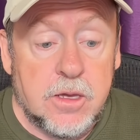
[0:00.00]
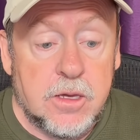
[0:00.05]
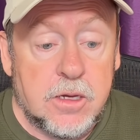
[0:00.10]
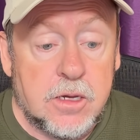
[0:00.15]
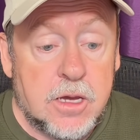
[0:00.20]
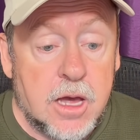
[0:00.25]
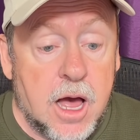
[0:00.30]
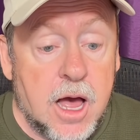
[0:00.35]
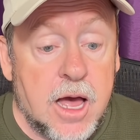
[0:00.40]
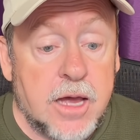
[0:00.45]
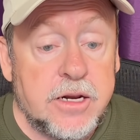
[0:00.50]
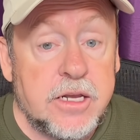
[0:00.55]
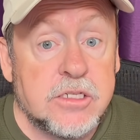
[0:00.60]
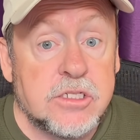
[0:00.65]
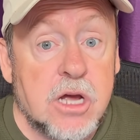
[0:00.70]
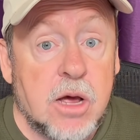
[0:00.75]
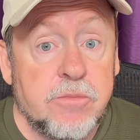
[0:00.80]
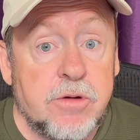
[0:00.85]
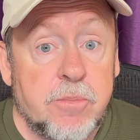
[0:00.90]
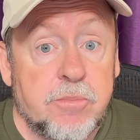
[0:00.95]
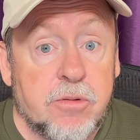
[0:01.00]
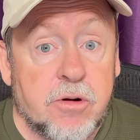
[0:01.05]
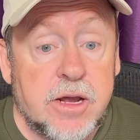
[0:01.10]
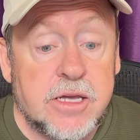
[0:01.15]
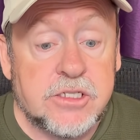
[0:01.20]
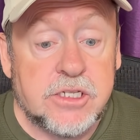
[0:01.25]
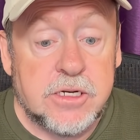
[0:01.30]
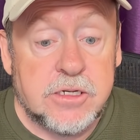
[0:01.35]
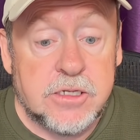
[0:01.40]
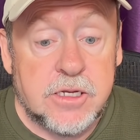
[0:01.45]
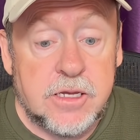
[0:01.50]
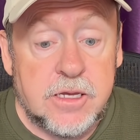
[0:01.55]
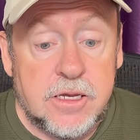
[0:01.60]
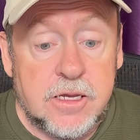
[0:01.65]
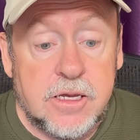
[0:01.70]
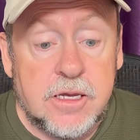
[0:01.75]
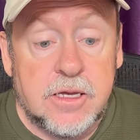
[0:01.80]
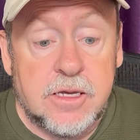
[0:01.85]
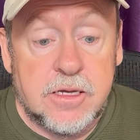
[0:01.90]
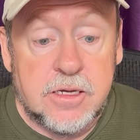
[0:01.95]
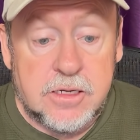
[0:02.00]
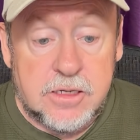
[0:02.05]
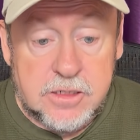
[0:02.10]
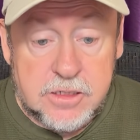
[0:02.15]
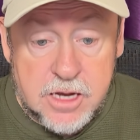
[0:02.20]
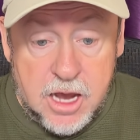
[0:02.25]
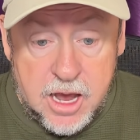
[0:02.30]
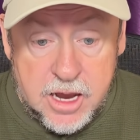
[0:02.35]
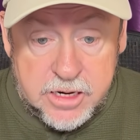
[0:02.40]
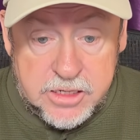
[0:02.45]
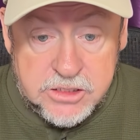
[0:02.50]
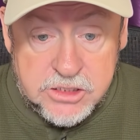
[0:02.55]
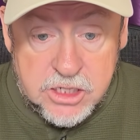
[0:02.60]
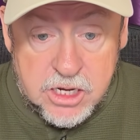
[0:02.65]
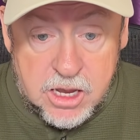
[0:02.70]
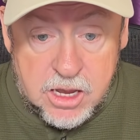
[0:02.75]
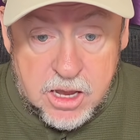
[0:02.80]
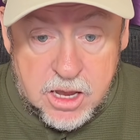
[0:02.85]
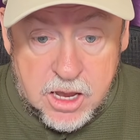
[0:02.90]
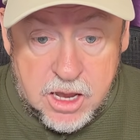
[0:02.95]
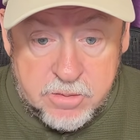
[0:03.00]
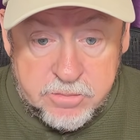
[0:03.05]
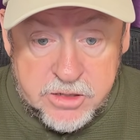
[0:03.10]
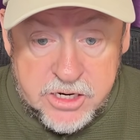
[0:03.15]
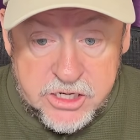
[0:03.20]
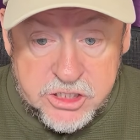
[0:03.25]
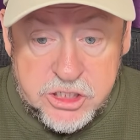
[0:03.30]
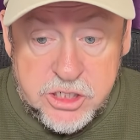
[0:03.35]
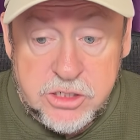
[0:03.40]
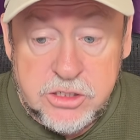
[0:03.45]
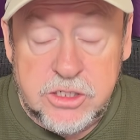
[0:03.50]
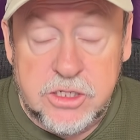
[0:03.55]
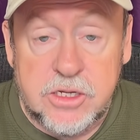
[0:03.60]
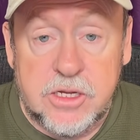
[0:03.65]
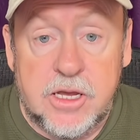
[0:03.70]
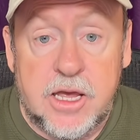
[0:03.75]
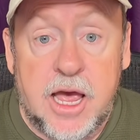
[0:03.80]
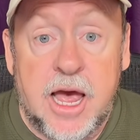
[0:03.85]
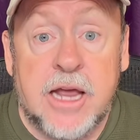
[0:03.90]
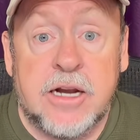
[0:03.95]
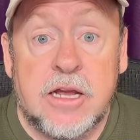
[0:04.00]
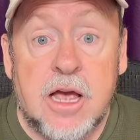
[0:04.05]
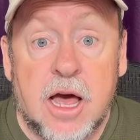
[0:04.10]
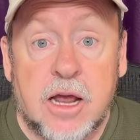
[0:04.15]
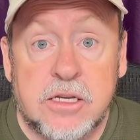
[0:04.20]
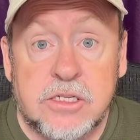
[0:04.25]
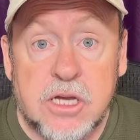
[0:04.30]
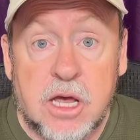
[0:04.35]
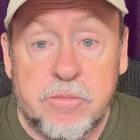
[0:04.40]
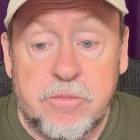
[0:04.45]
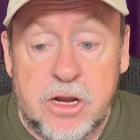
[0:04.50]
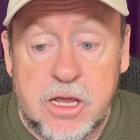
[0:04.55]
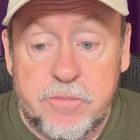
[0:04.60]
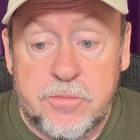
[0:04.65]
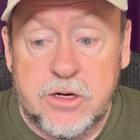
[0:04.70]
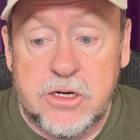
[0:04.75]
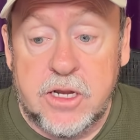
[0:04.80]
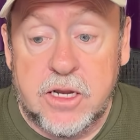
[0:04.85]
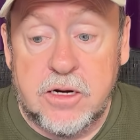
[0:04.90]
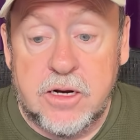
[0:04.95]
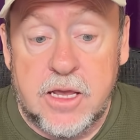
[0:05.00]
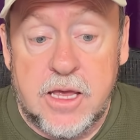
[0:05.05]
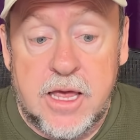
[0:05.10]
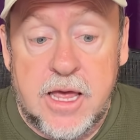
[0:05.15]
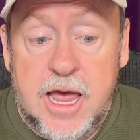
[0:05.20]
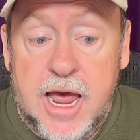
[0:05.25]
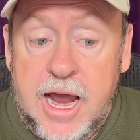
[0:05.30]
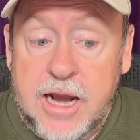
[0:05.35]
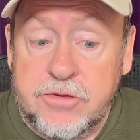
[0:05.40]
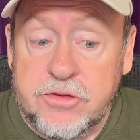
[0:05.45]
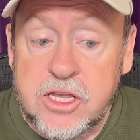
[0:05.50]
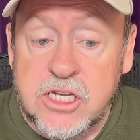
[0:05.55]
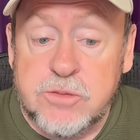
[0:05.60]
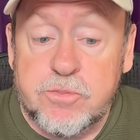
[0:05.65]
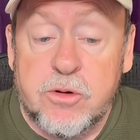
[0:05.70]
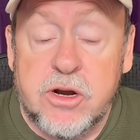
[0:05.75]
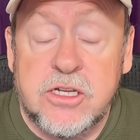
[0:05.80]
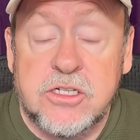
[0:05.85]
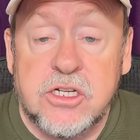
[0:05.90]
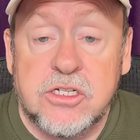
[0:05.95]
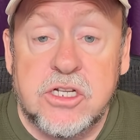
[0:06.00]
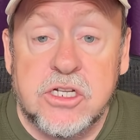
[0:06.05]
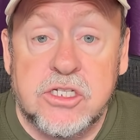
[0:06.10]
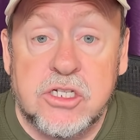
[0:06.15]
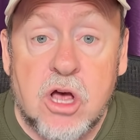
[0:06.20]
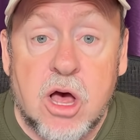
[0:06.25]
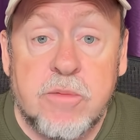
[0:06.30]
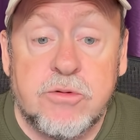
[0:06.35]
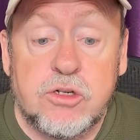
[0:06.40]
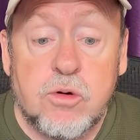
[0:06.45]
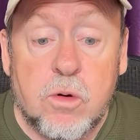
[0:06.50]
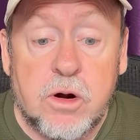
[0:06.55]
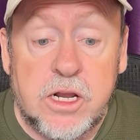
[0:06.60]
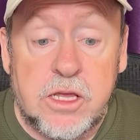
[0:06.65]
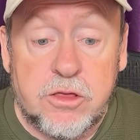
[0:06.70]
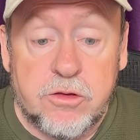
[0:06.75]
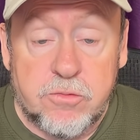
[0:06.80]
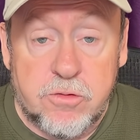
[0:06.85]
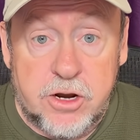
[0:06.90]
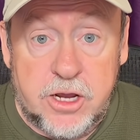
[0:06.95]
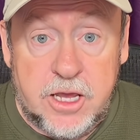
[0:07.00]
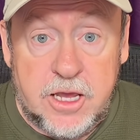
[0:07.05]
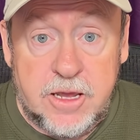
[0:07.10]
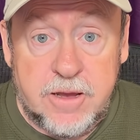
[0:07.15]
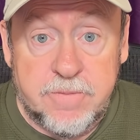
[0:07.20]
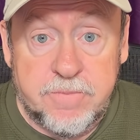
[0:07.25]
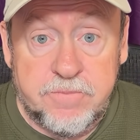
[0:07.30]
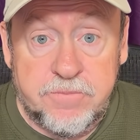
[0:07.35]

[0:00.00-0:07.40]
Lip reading: God is omnipresent, God is omniscient, and God is omnipotent. And this brings us to Psalm 23.